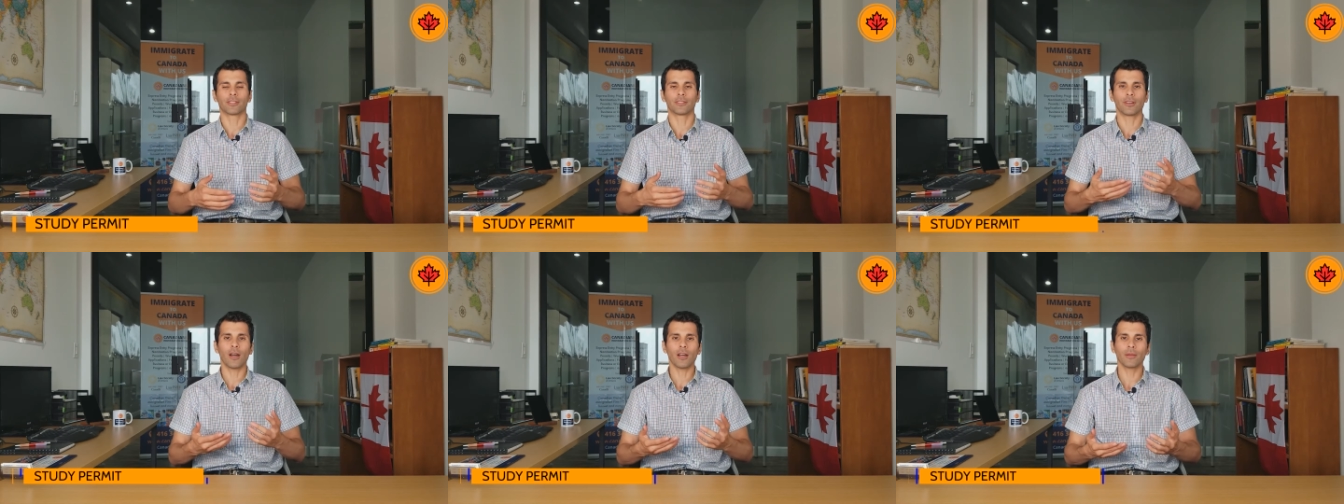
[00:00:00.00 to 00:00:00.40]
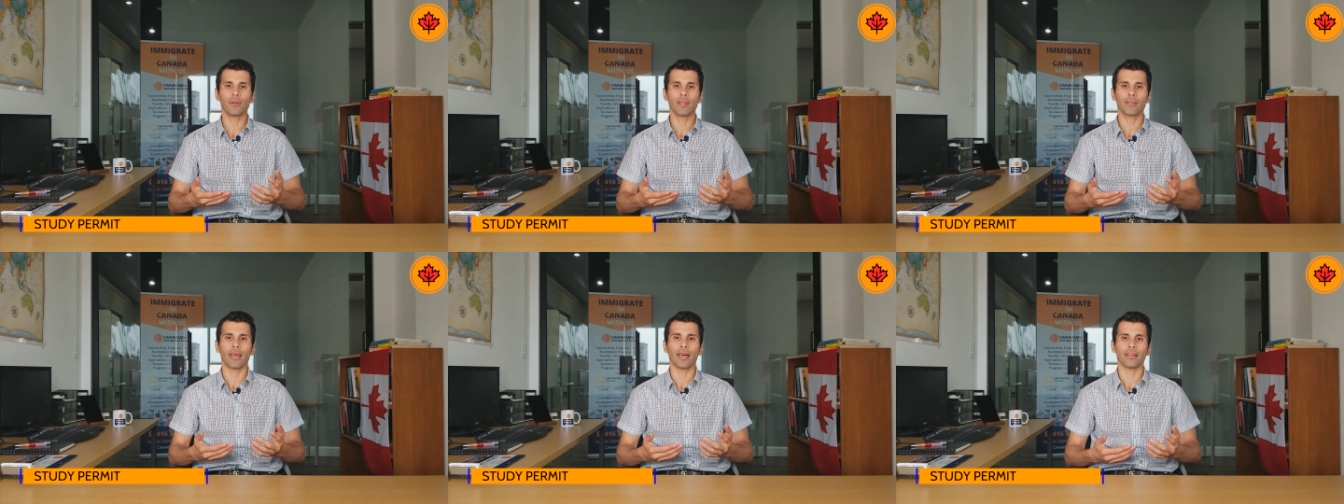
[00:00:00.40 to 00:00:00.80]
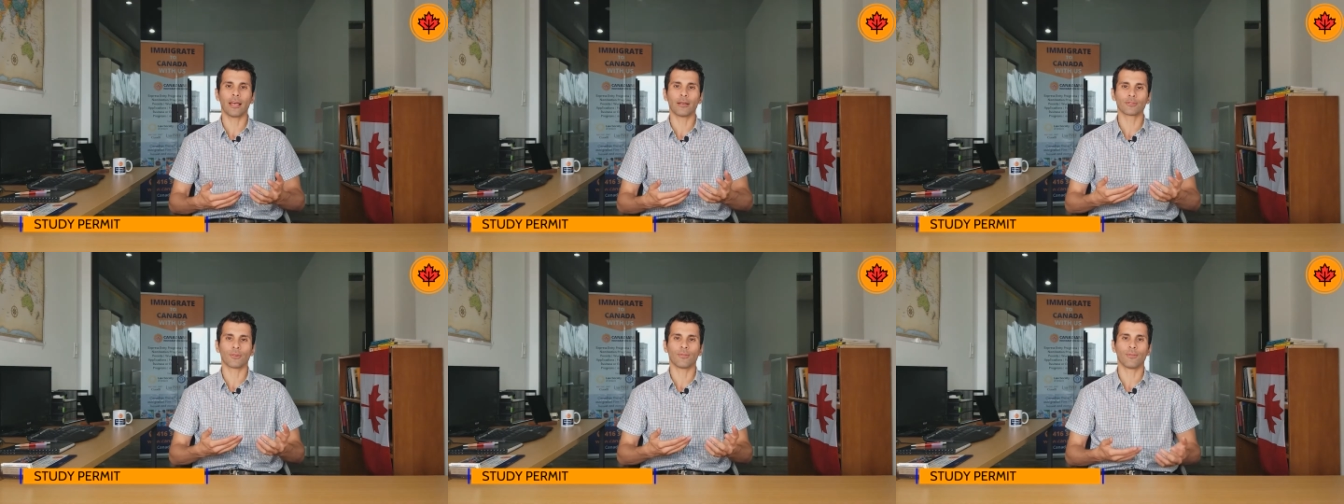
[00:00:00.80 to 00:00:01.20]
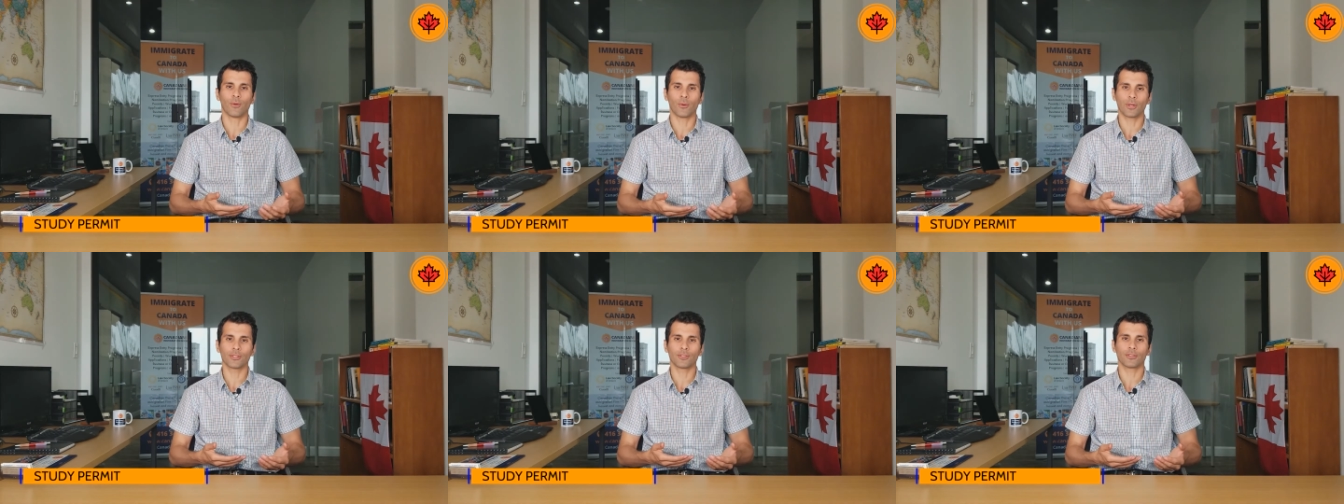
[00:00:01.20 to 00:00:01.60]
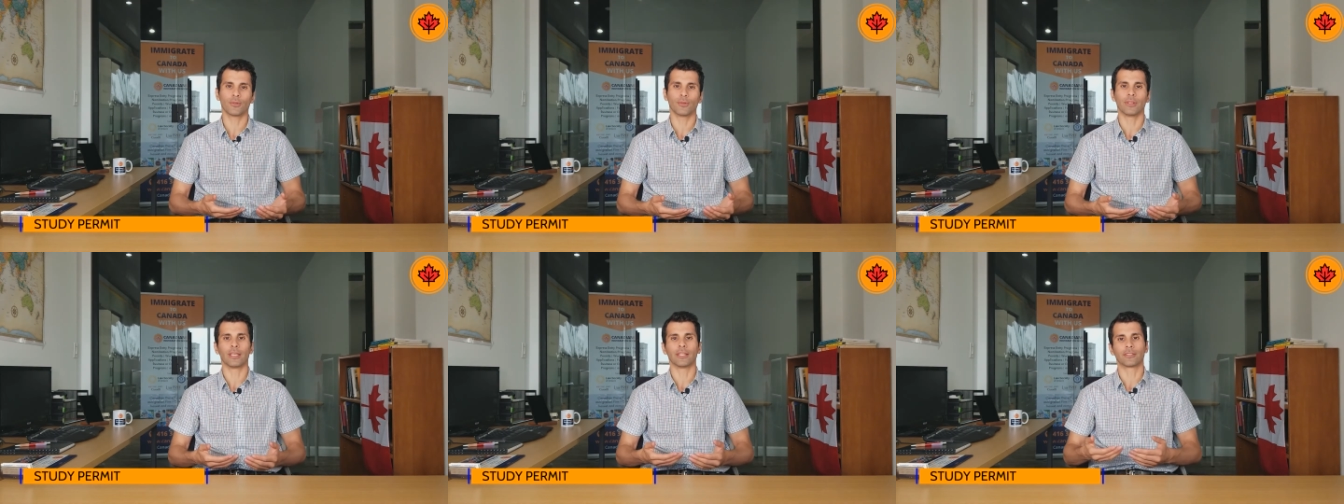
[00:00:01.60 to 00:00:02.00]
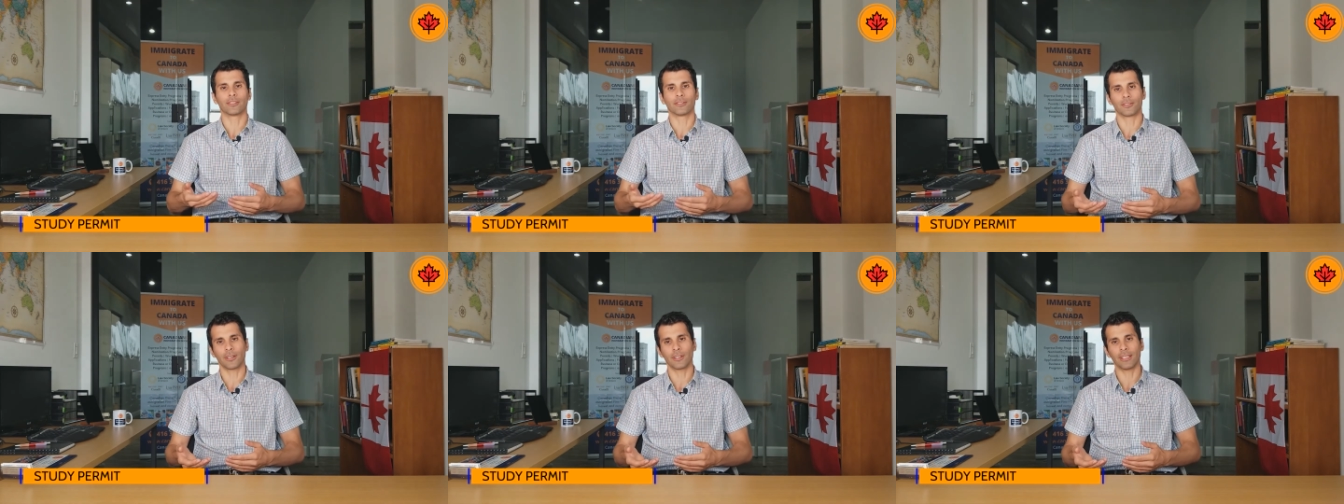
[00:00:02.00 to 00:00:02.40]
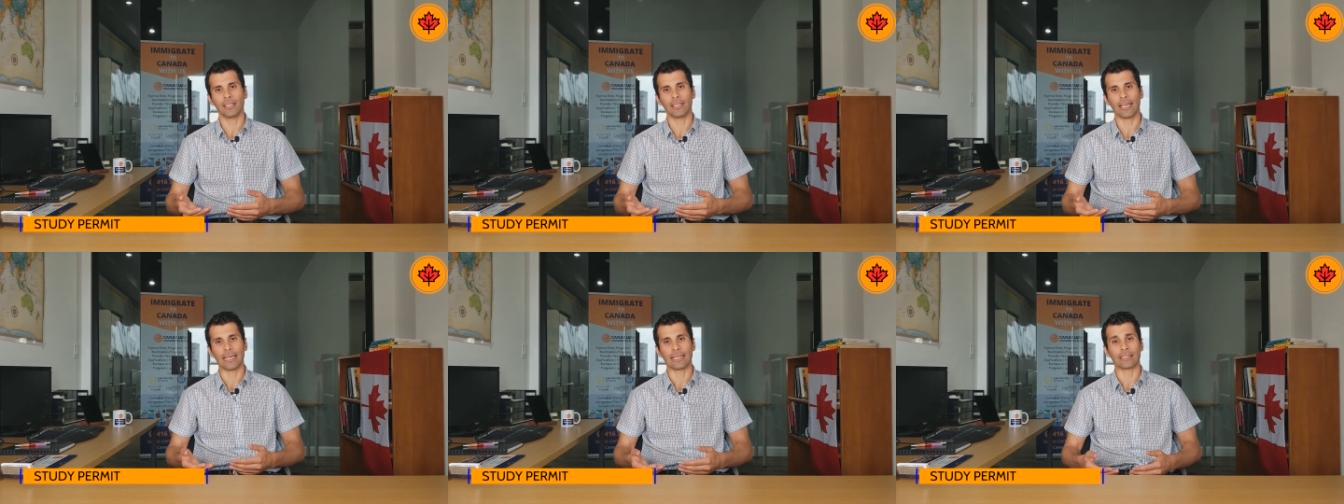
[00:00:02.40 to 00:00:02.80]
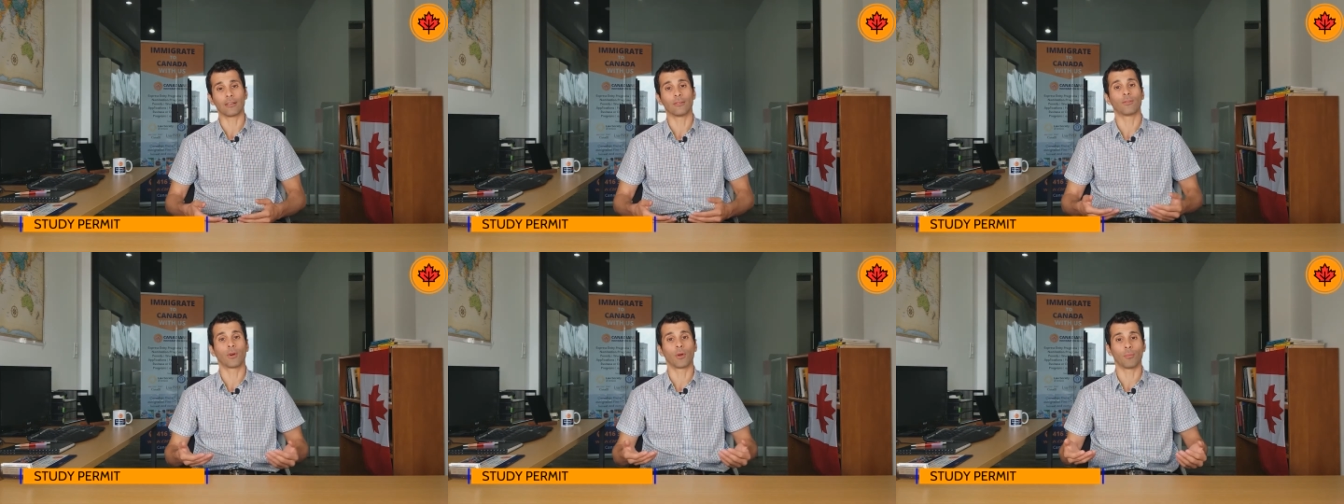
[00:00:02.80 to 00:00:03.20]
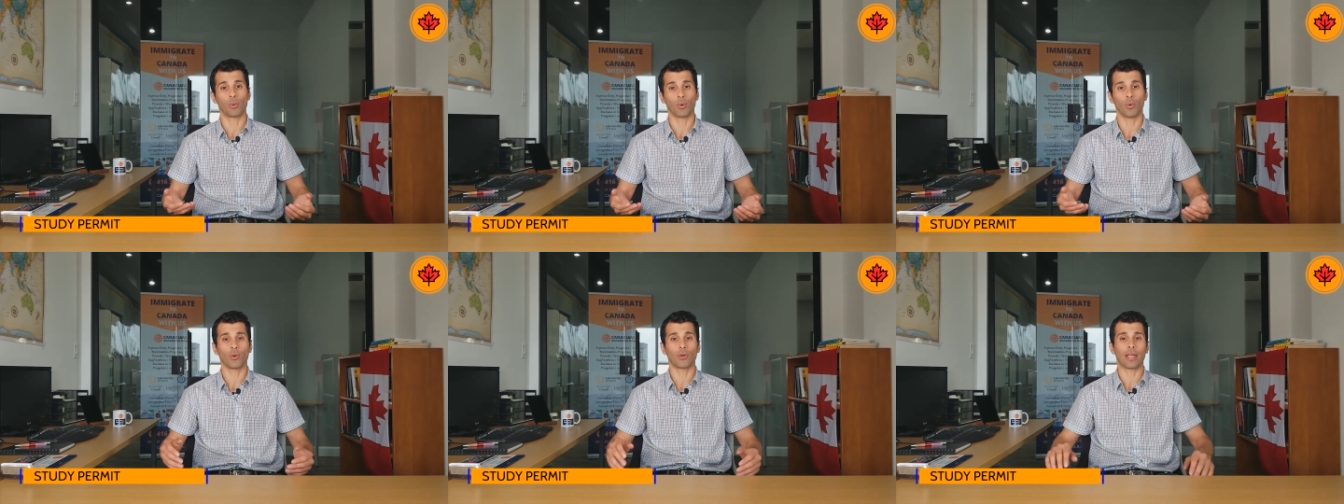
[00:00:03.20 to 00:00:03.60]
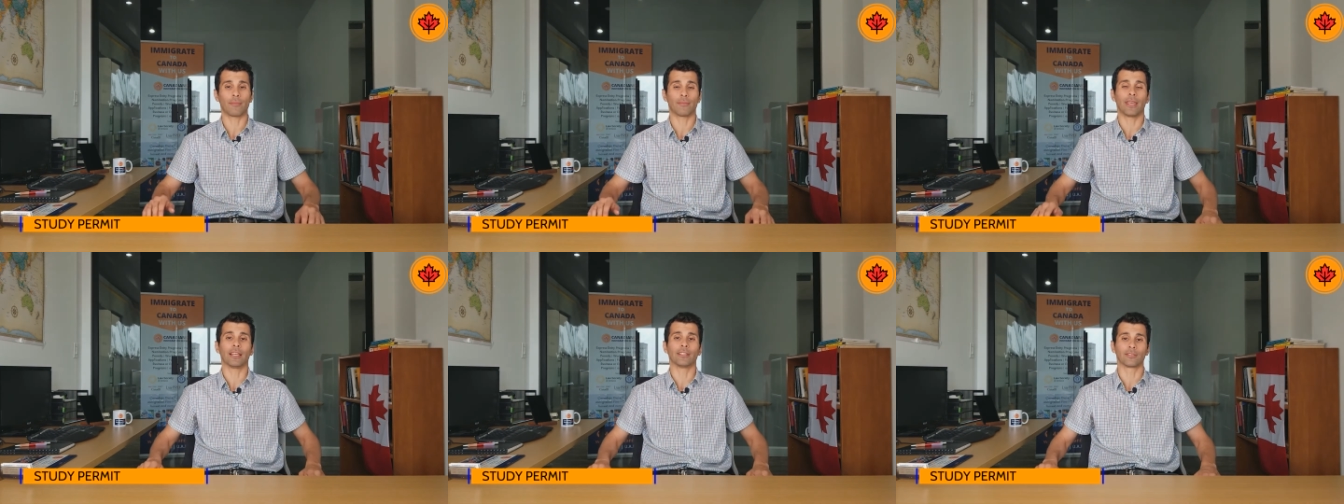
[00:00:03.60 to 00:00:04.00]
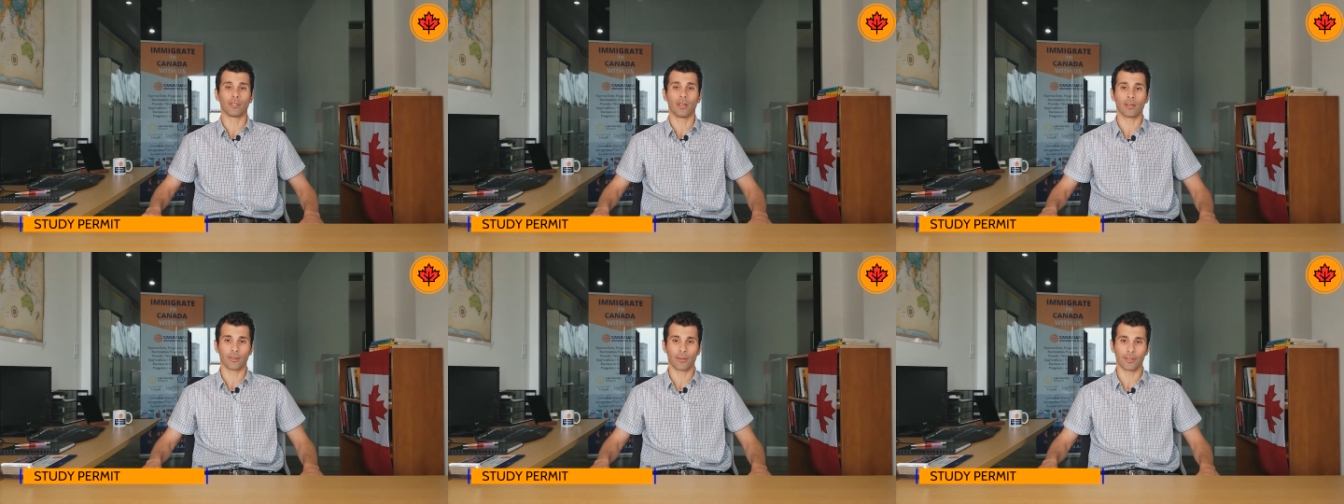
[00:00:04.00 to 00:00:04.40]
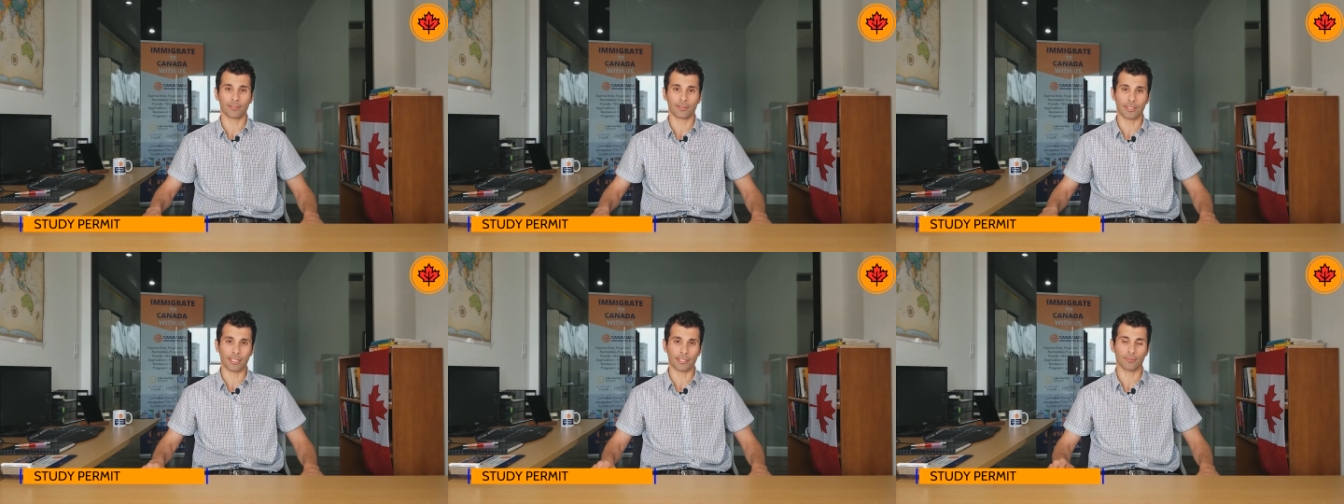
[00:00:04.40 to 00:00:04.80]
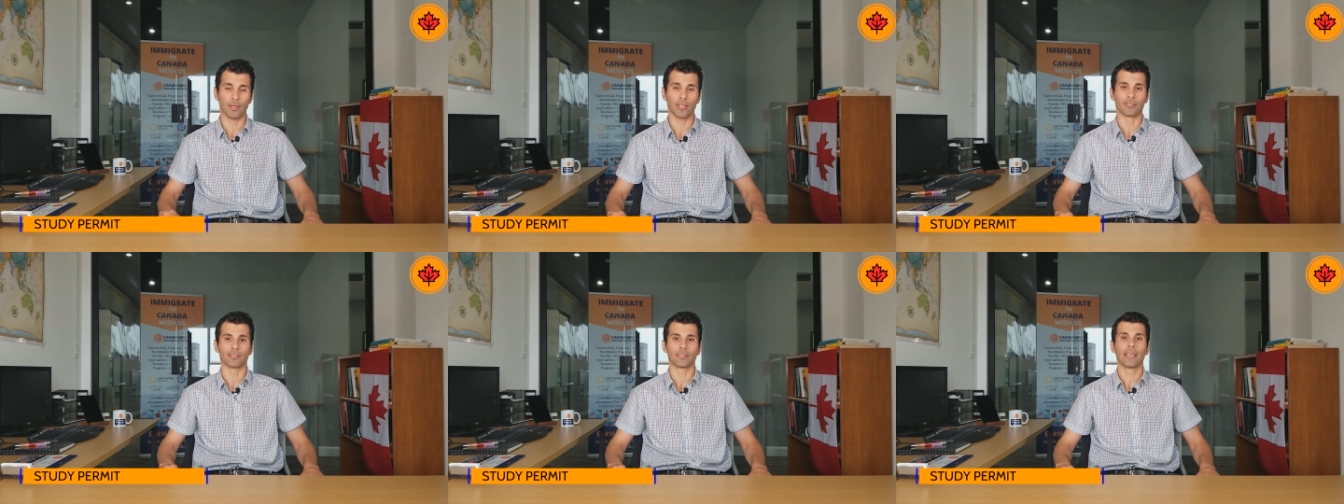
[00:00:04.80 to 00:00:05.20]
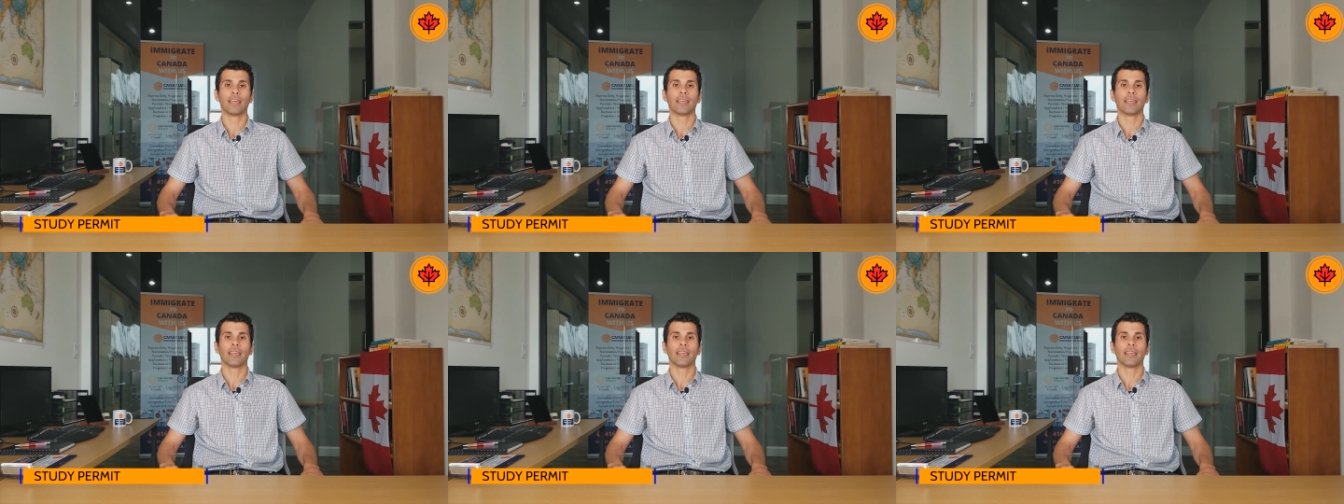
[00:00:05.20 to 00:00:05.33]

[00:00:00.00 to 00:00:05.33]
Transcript: document that allows a foreign student to study in Canada for a program that is longer than 6 months.